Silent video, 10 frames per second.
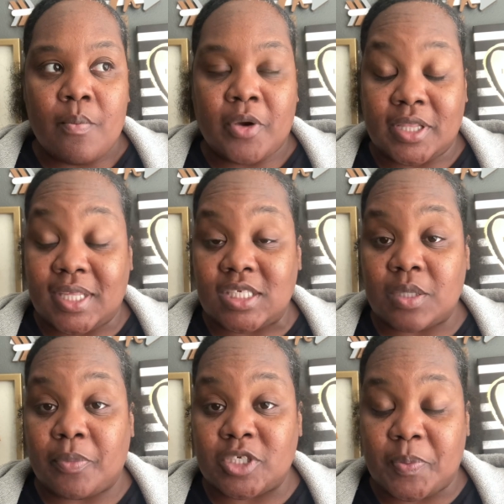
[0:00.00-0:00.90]
put things
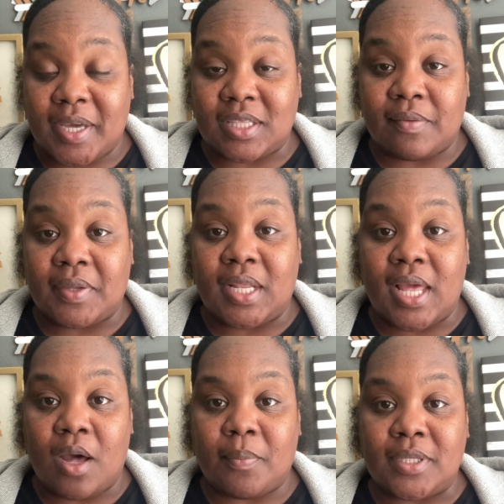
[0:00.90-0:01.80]
in perspective and it
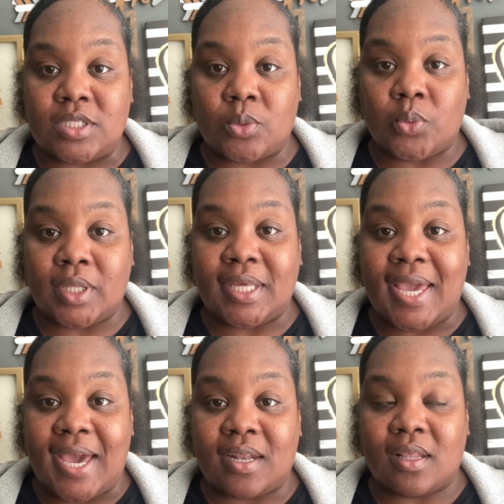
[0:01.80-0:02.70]
helped me to
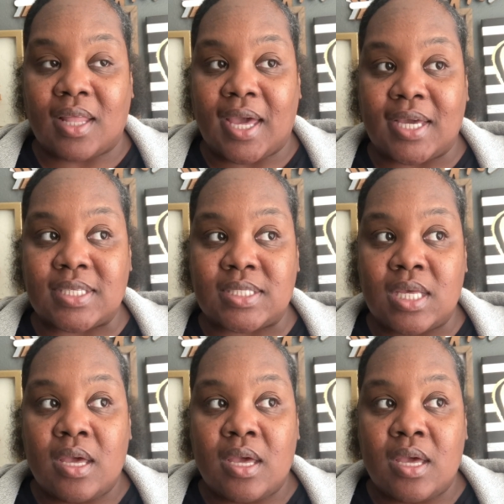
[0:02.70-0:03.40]
really analyze